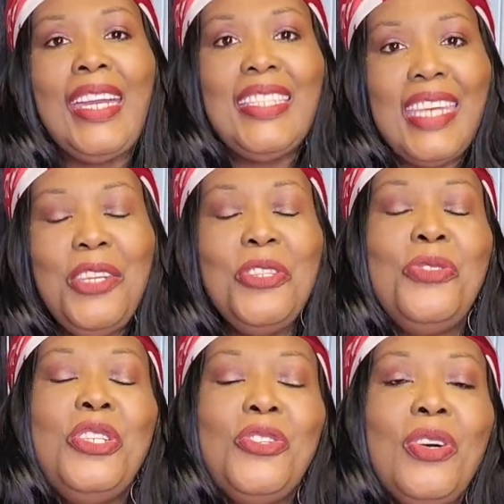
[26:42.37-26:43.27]
Continue
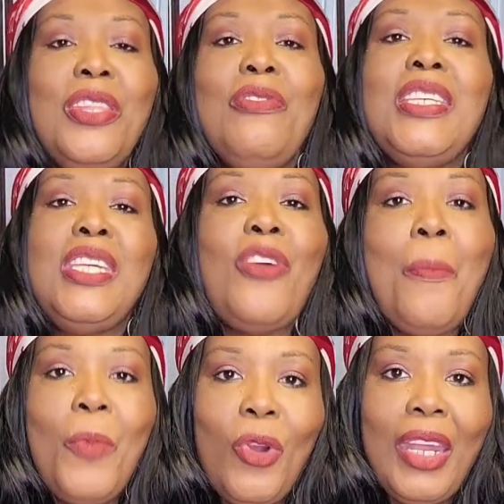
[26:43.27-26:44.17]
to enjoy the rest of
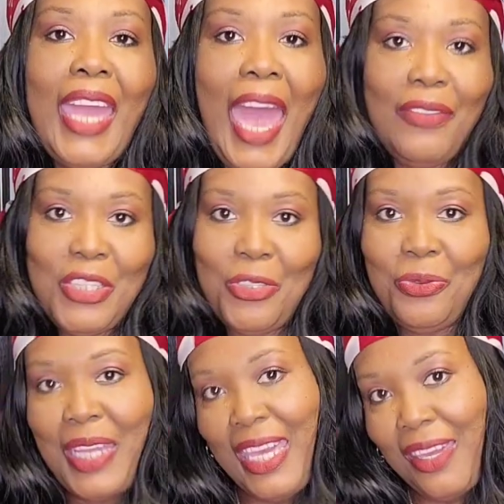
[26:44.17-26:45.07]
your morning,
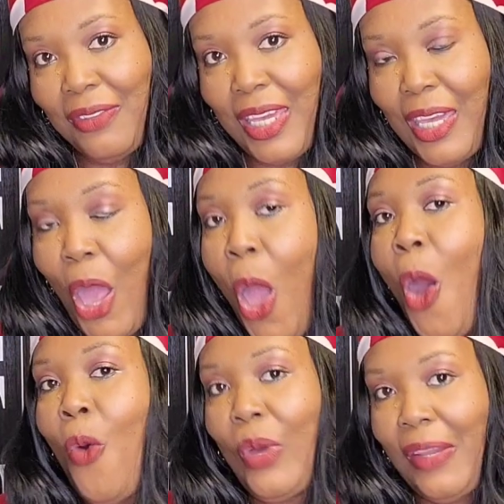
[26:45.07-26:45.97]
afternoon, evening,
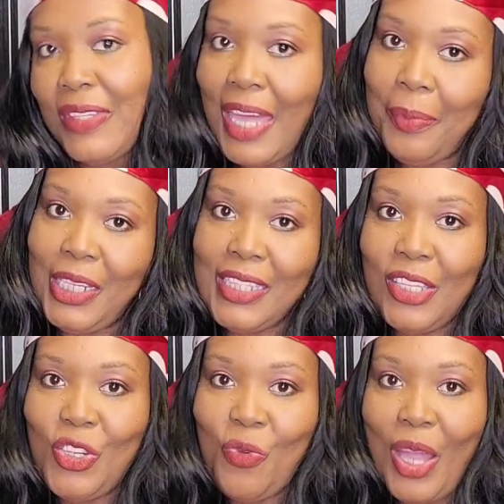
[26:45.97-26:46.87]
whatever time it is
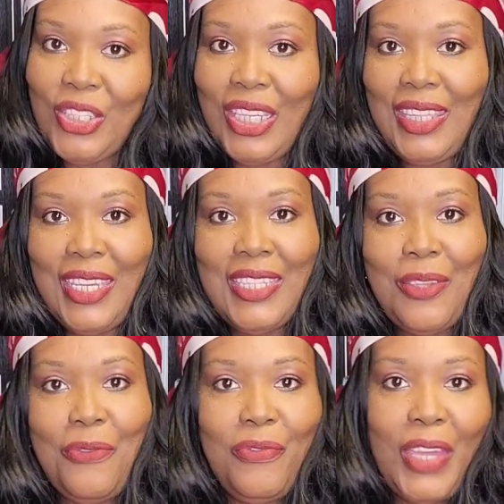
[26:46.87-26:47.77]
that you're watching
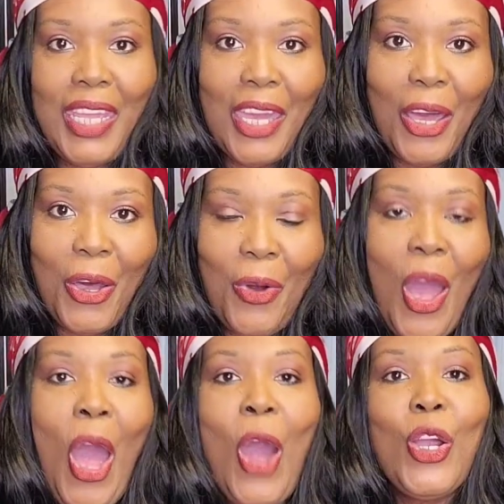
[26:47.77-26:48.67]
this video.